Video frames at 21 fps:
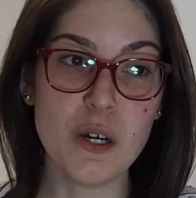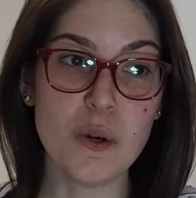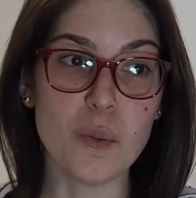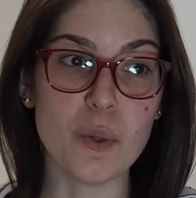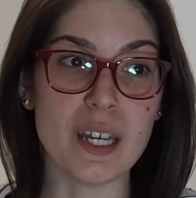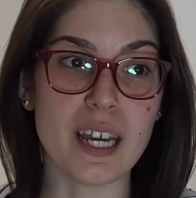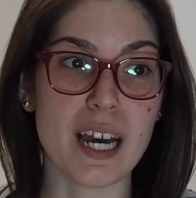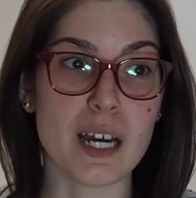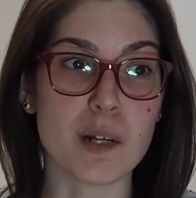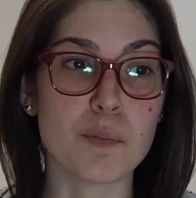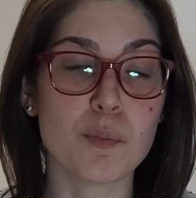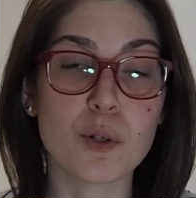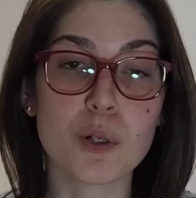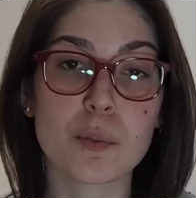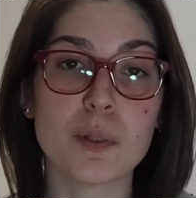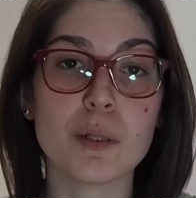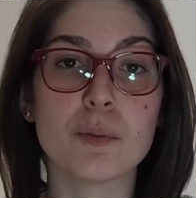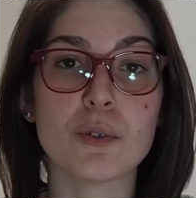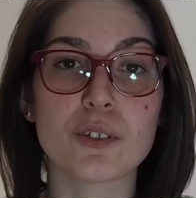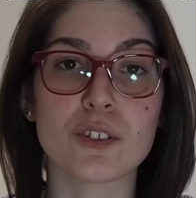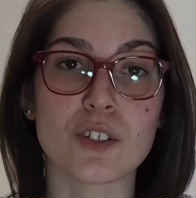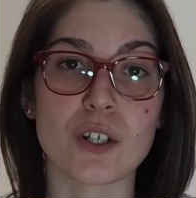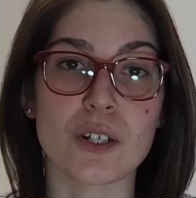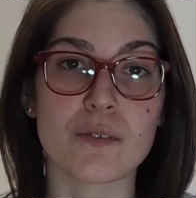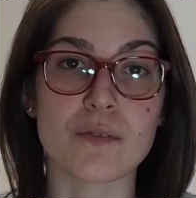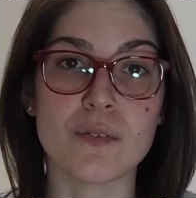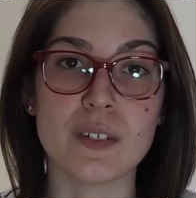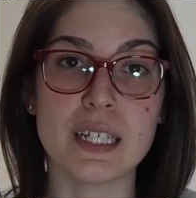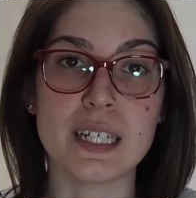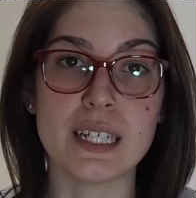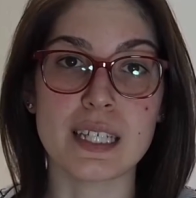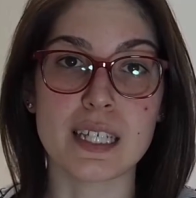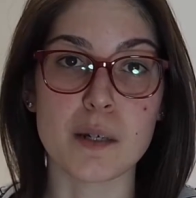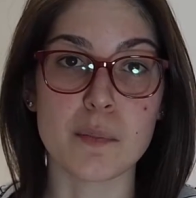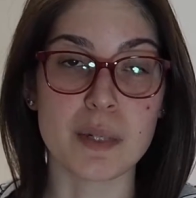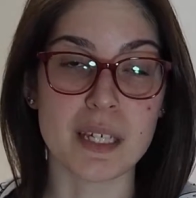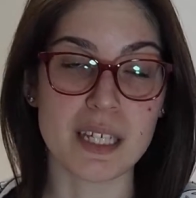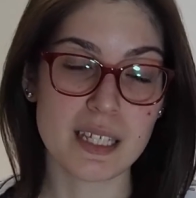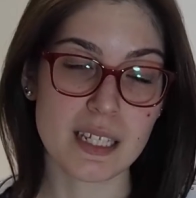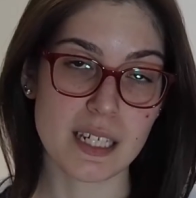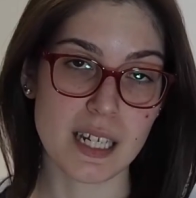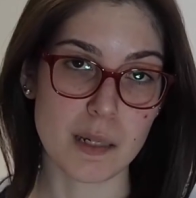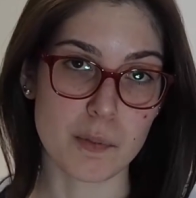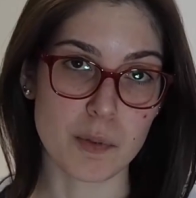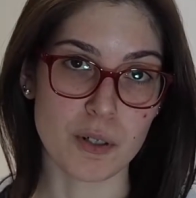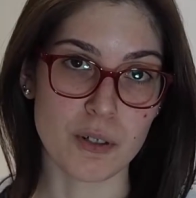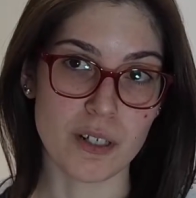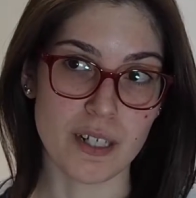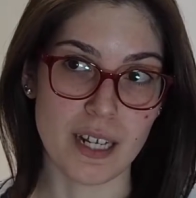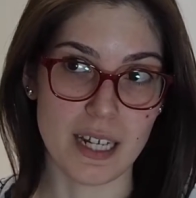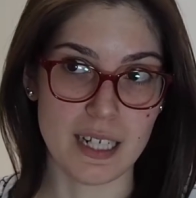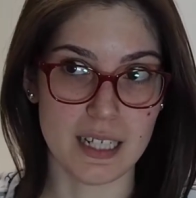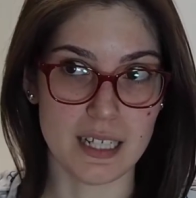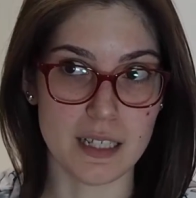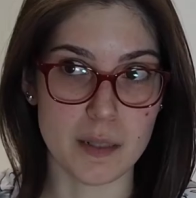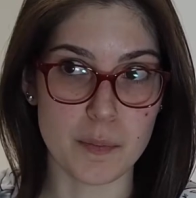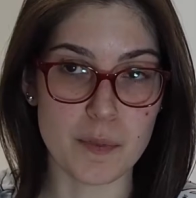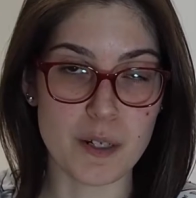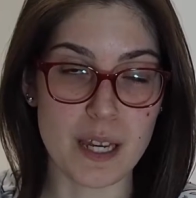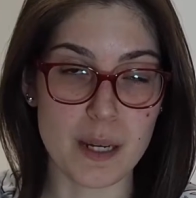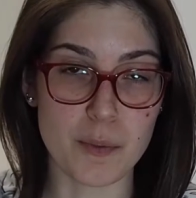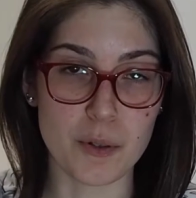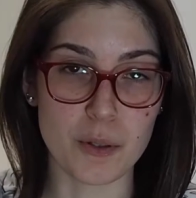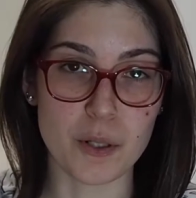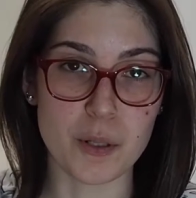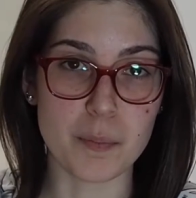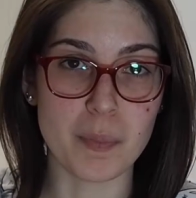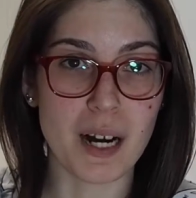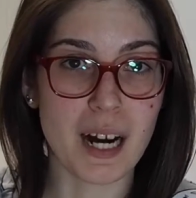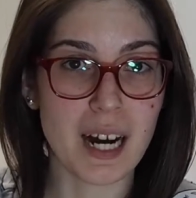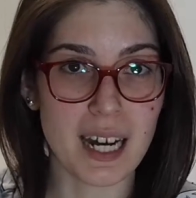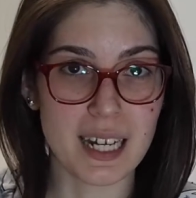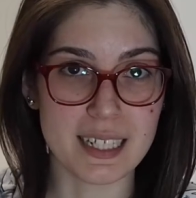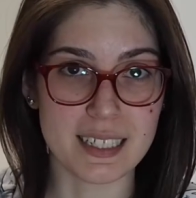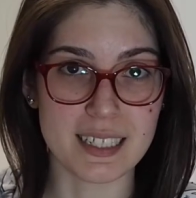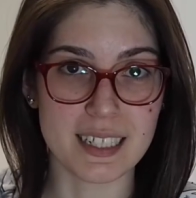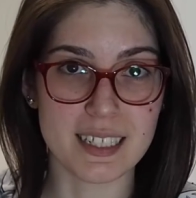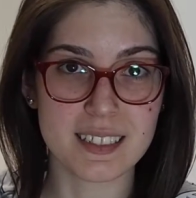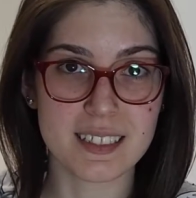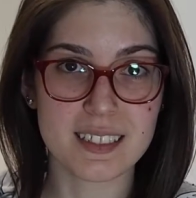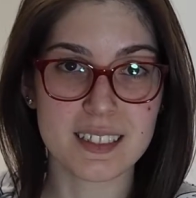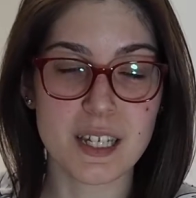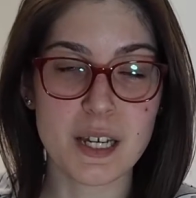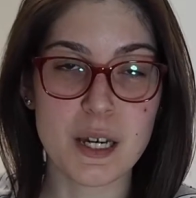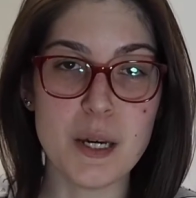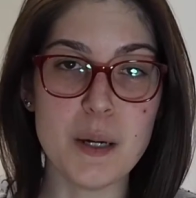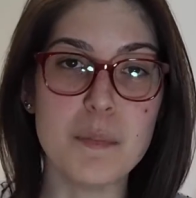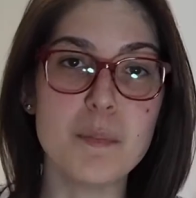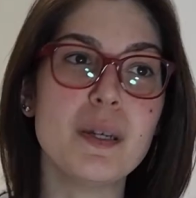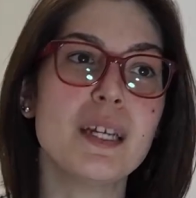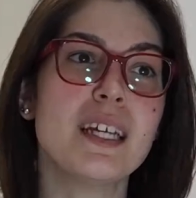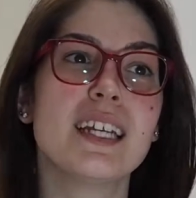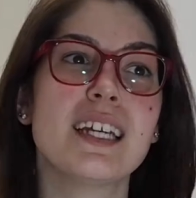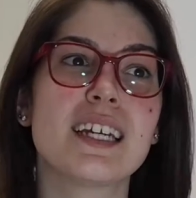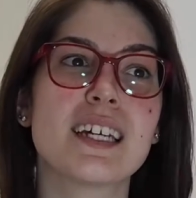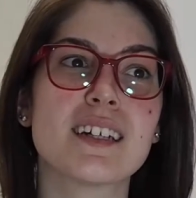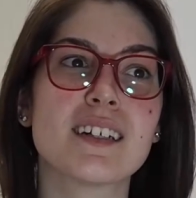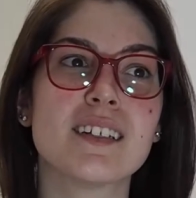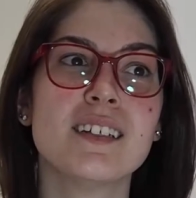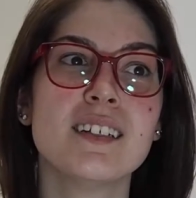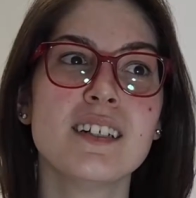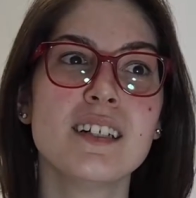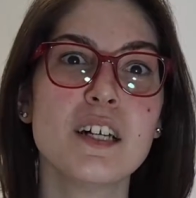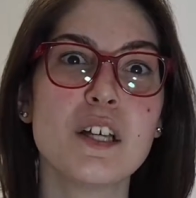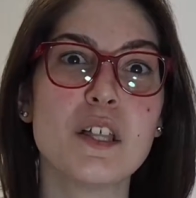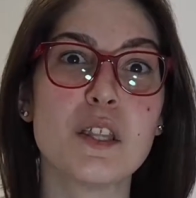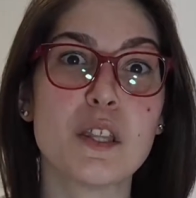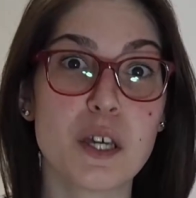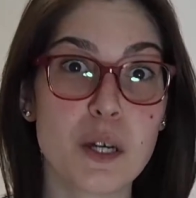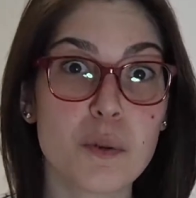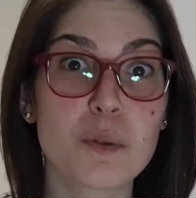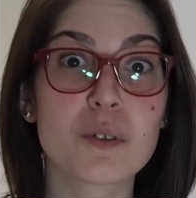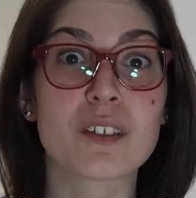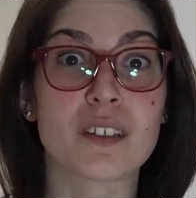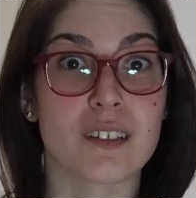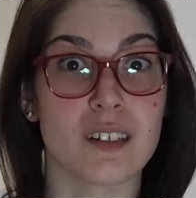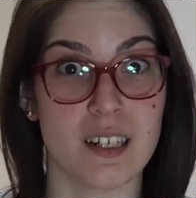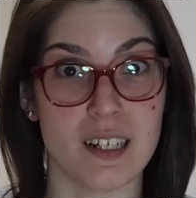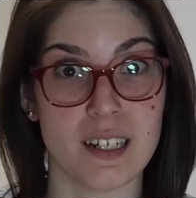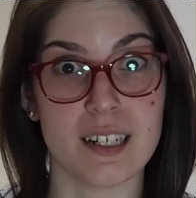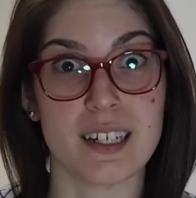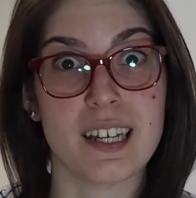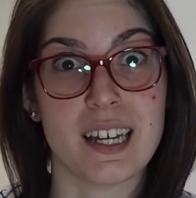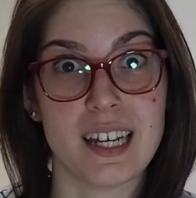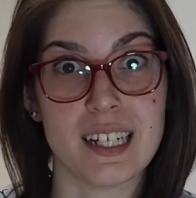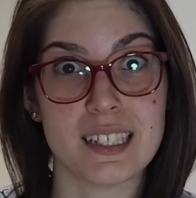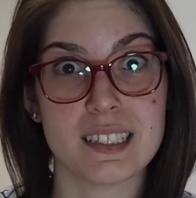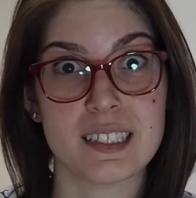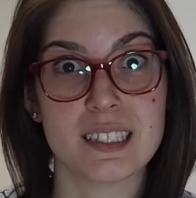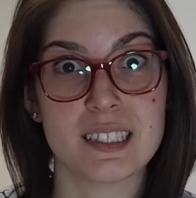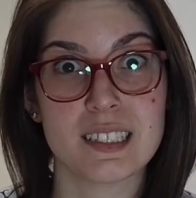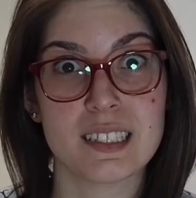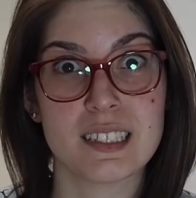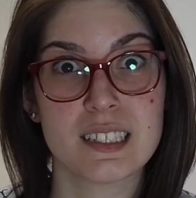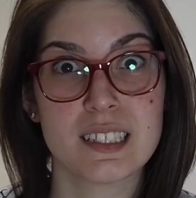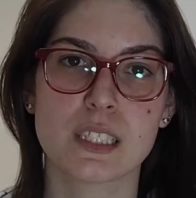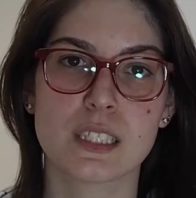We had more people start feeding them in the neighborhood and in the neighborhood behind us, meaning there was a lot of cats.